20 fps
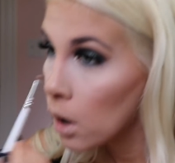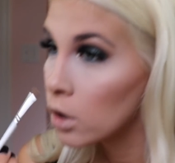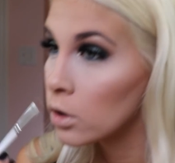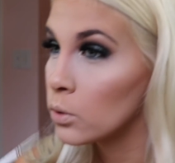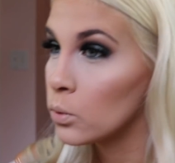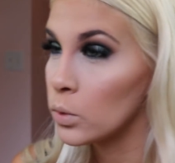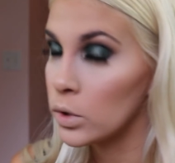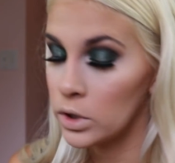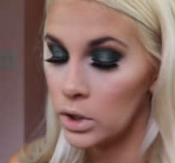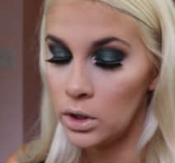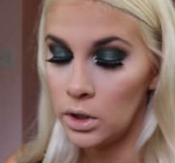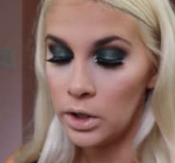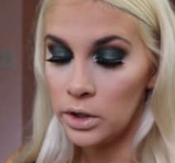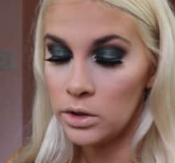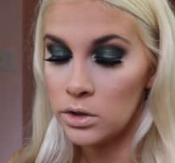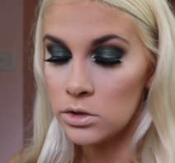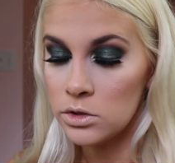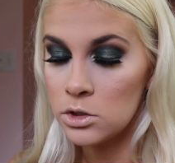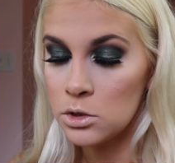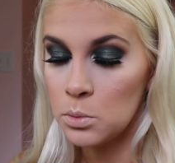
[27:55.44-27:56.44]
I really like
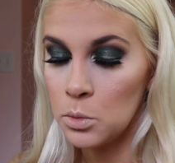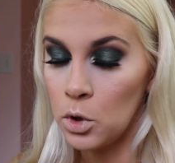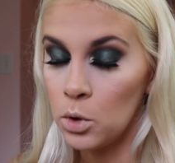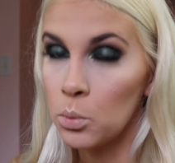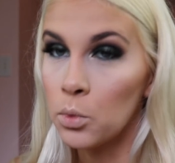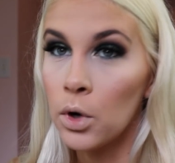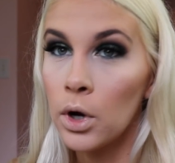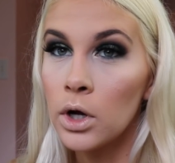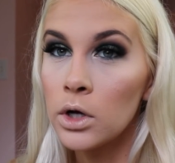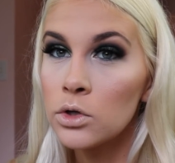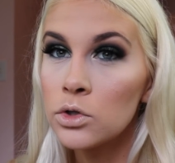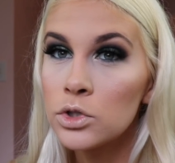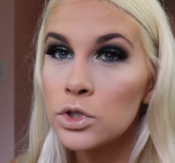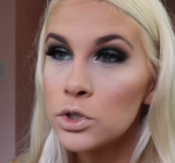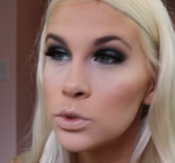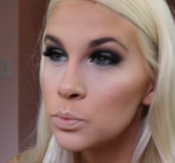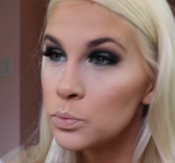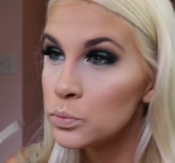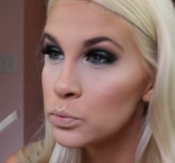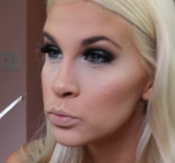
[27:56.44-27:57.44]
this small brush.